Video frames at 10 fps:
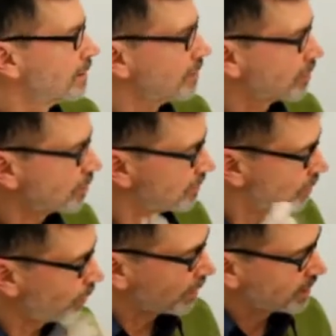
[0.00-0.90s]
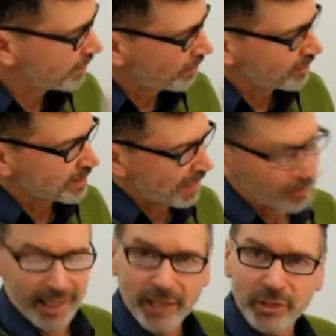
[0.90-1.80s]
the quality of his
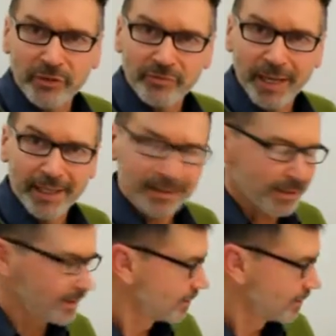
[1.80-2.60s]
application of marks.